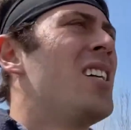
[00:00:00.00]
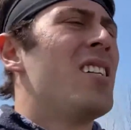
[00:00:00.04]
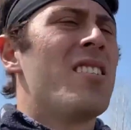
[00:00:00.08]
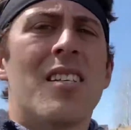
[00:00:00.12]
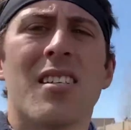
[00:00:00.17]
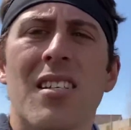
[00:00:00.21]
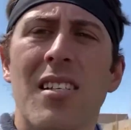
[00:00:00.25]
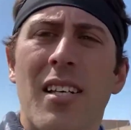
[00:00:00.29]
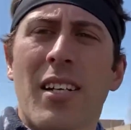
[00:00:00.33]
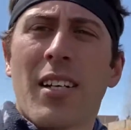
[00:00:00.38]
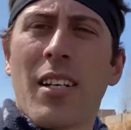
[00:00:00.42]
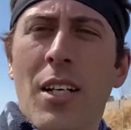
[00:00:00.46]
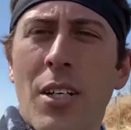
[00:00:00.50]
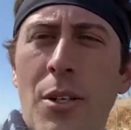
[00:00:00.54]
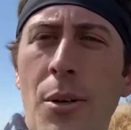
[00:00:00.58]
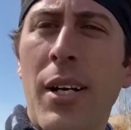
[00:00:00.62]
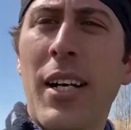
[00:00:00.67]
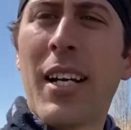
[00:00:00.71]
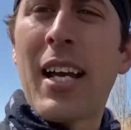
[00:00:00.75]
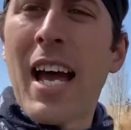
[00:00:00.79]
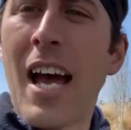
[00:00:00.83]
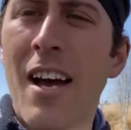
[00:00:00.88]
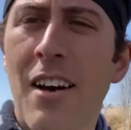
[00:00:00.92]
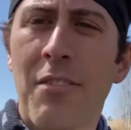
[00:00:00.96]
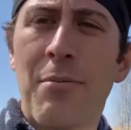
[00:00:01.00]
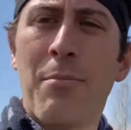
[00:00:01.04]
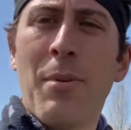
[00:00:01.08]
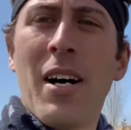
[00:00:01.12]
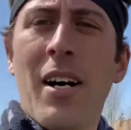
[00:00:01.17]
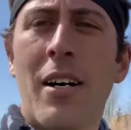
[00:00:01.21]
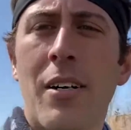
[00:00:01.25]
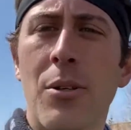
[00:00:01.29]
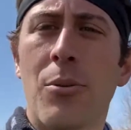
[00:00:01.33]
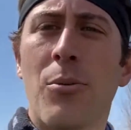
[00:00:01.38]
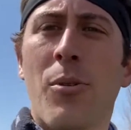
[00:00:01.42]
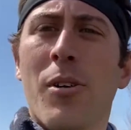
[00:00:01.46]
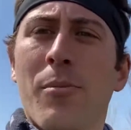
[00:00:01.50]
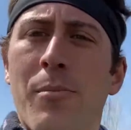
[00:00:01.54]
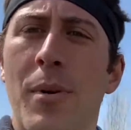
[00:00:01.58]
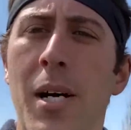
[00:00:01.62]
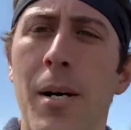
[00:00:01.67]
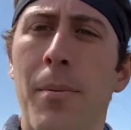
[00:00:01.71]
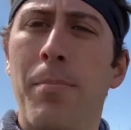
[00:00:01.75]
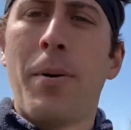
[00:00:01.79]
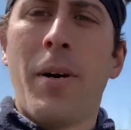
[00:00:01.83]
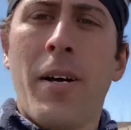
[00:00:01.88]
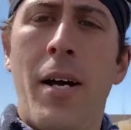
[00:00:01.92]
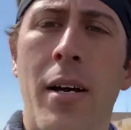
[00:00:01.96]
Just like a quick half mile to warm
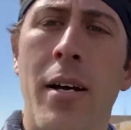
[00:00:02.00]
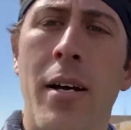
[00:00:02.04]
up.